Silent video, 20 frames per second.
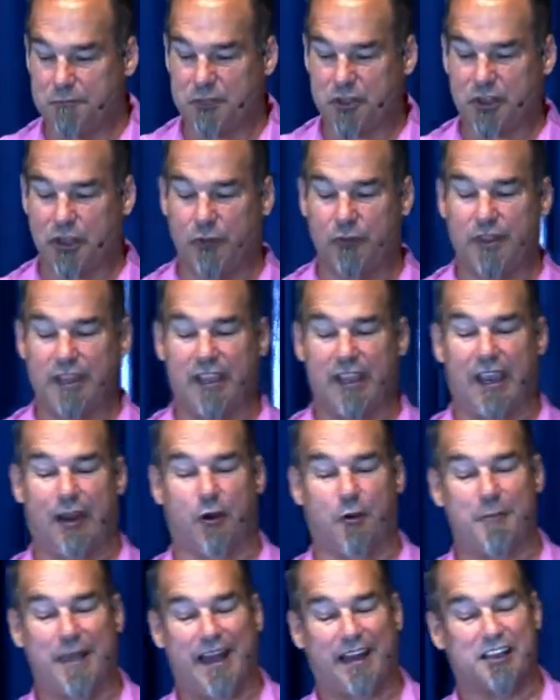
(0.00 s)
so the
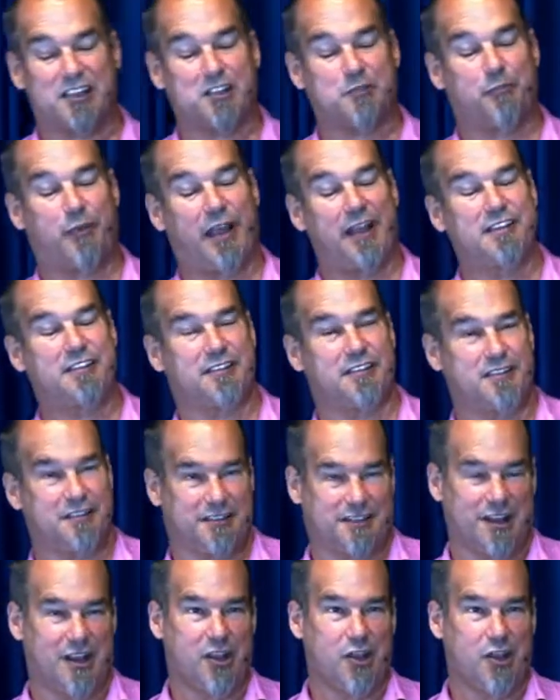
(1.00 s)
aromatic spices